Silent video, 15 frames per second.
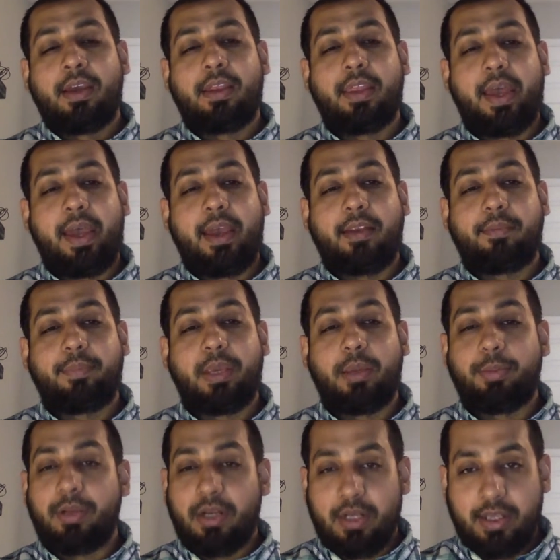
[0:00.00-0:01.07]
that
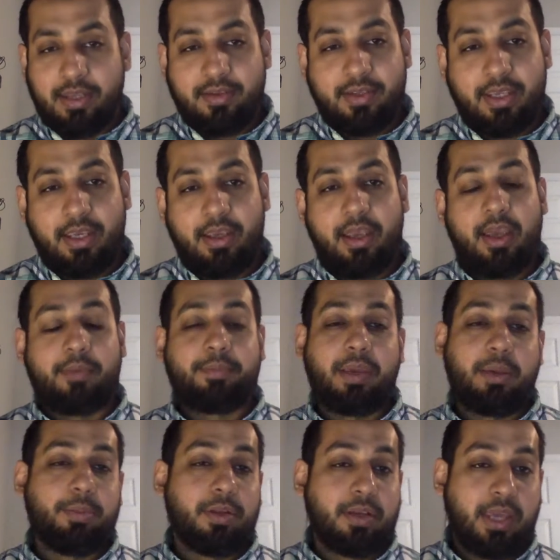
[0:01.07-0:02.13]
people are listening and
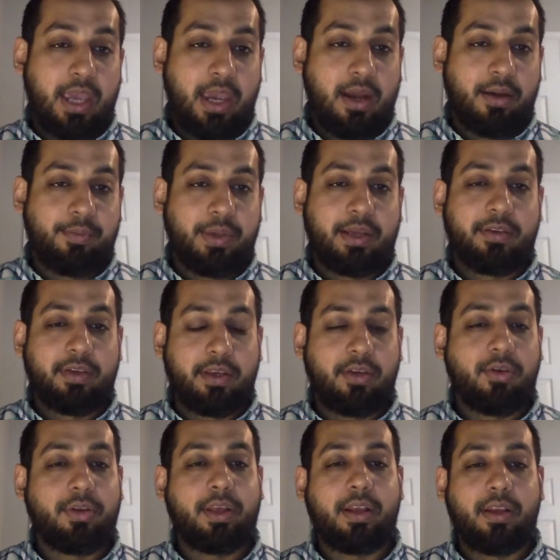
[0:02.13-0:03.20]
people care, because I
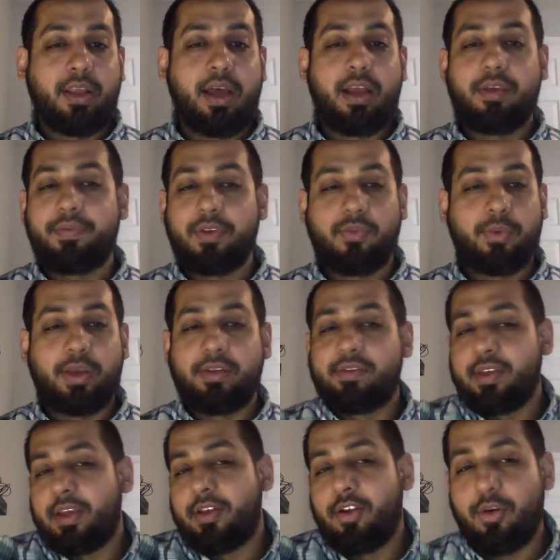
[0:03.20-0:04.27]
know that a lot of us, we could
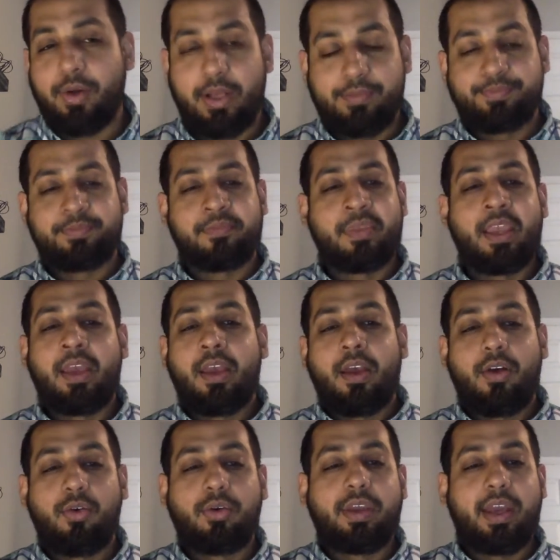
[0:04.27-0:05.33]
say, you know what,
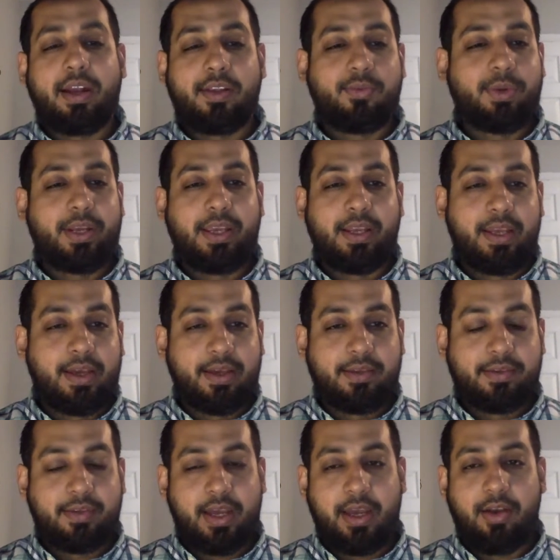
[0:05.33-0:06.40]
who cares what he
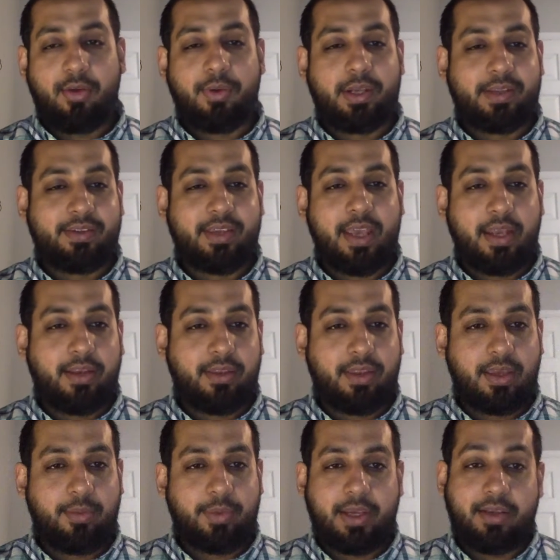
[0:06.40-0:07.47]
does? I don't want to say
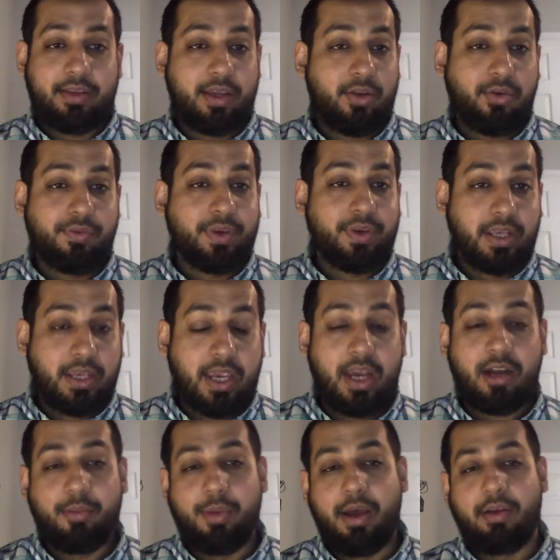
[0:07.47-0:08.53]
anything because I don't really care
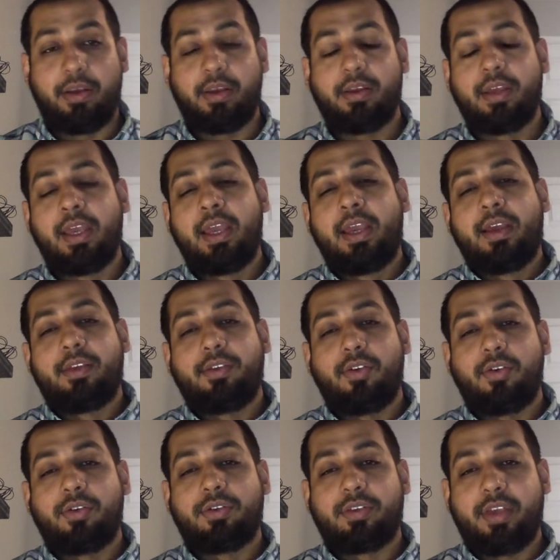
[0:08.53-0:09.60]
about it.
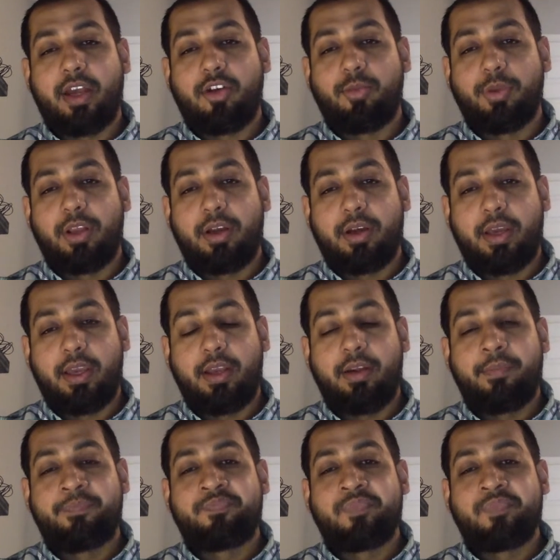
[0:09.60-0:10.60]
So Jazakumullah khair,